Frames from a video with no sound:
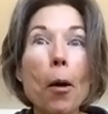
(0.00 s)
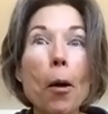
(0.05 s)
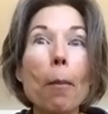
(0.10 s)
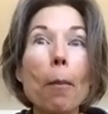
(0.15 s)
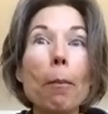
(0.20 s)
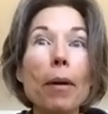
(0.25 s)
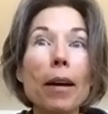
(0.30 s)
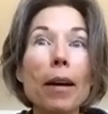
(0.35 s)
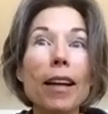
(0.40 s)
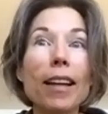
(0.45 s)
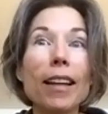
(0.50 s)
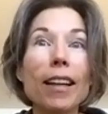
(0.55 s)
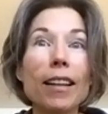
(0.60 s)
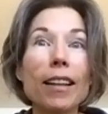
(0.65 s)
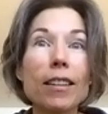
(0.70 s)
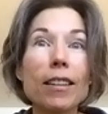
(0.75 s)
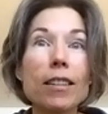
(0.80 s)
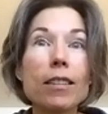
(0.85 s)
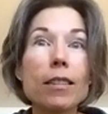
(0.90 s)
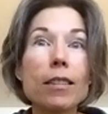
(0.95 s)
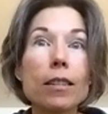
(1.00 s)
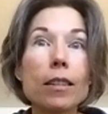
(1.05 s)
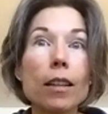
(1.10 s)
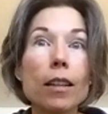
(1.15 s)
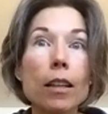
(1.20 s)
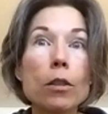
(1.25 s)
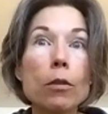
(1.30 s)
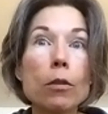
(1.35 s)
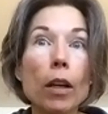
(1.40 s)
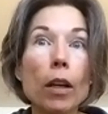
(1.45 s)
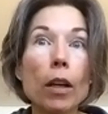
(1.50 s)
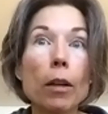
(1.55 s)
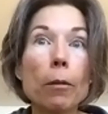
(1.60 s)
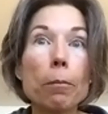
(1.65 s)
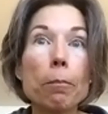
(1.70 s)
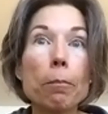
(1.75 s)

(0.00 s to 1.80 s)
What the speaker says: But it's fun.